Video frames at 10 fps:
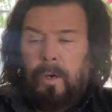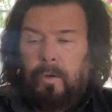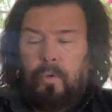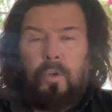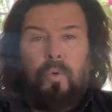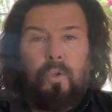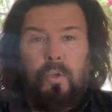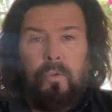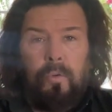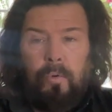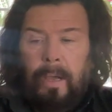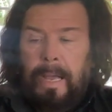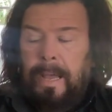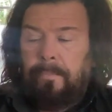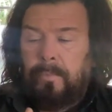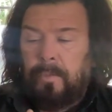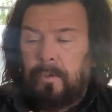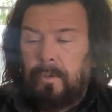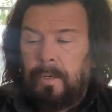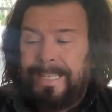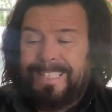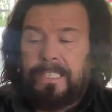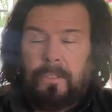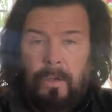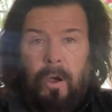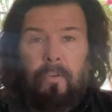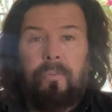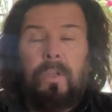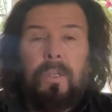on good old Google, and lists of